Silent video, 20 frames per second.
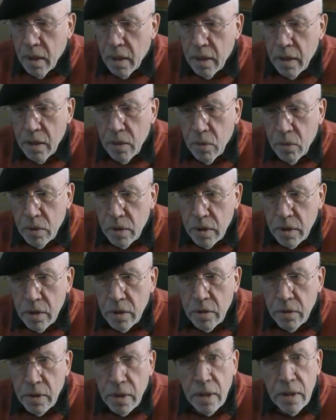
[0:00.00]
And in order
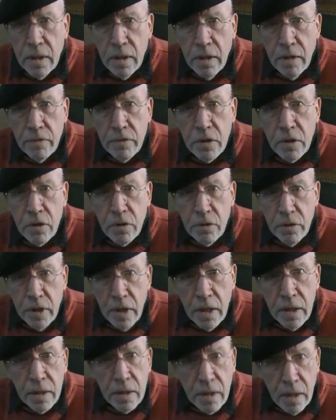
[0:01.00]
to do that, they have to
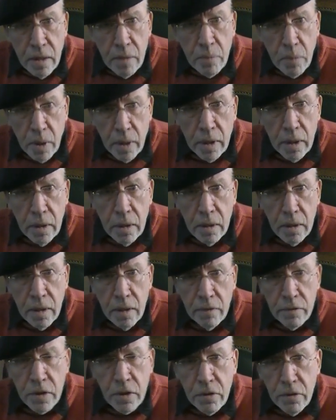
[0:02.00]
create that money.
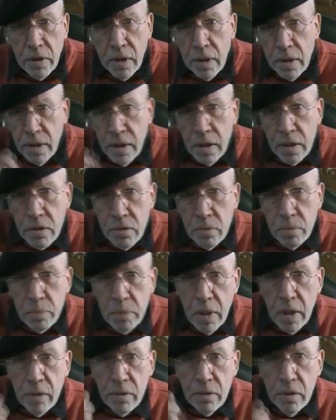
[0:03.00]
They have to create the actual
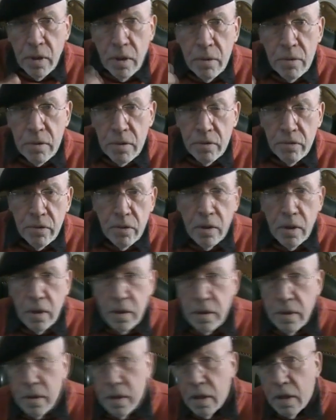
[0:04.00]
pound notes, if you
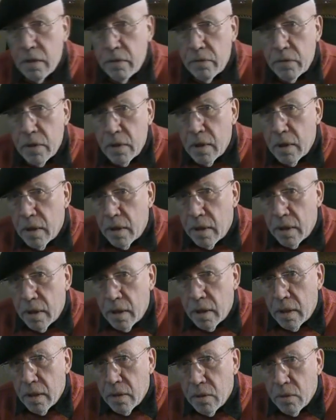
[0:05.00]
like to think of it like
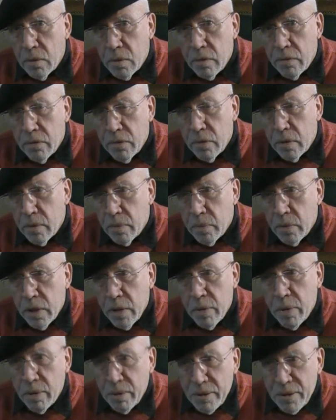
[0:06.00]
that, in order for the
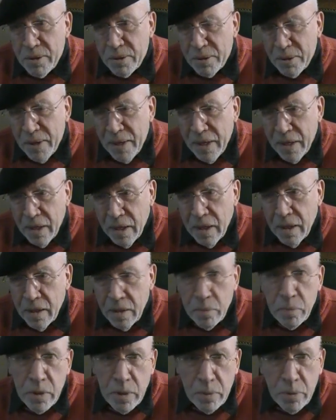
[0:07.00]
people
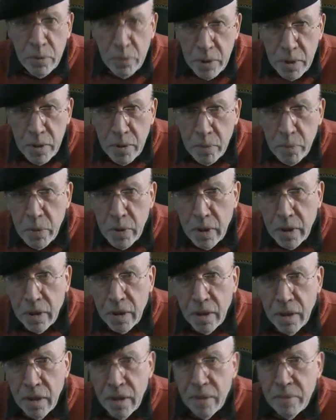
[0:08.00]
with the
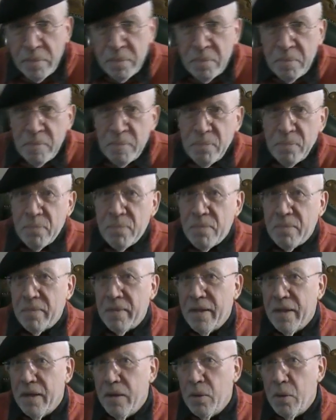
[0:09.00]
pig,
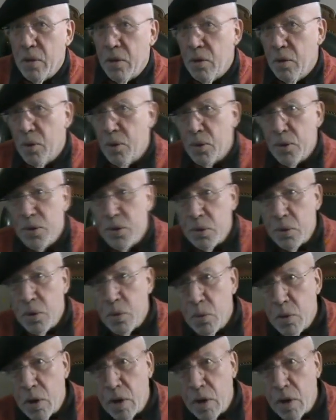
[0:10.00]
or the horse, or the